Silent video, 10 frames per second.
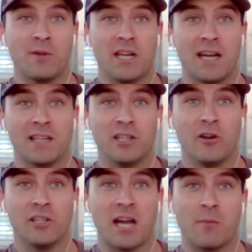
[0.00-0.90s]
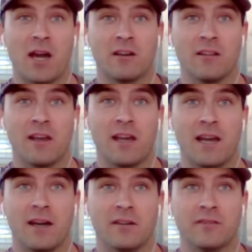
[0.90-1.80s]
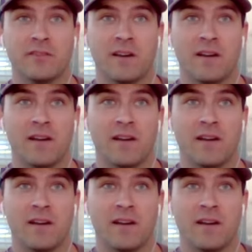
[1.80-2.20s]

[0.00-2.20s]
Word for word: I mean, I you know at Jack Miner they have